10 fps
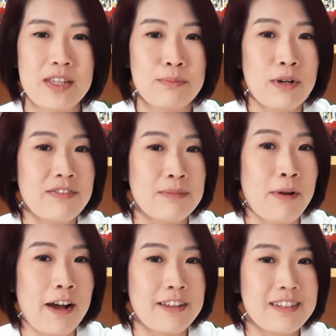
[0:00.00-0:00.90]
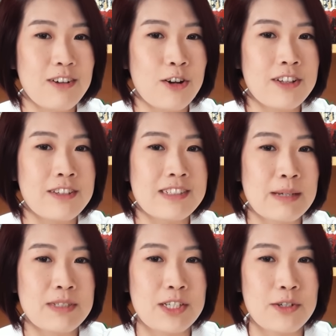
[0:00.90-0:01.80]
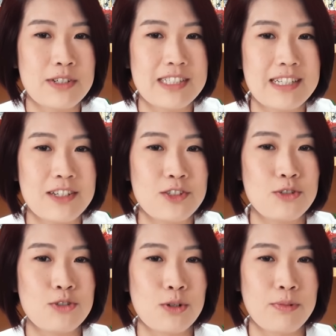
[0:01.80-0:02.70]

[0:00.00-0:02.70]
a private partner on cybersecurity issues or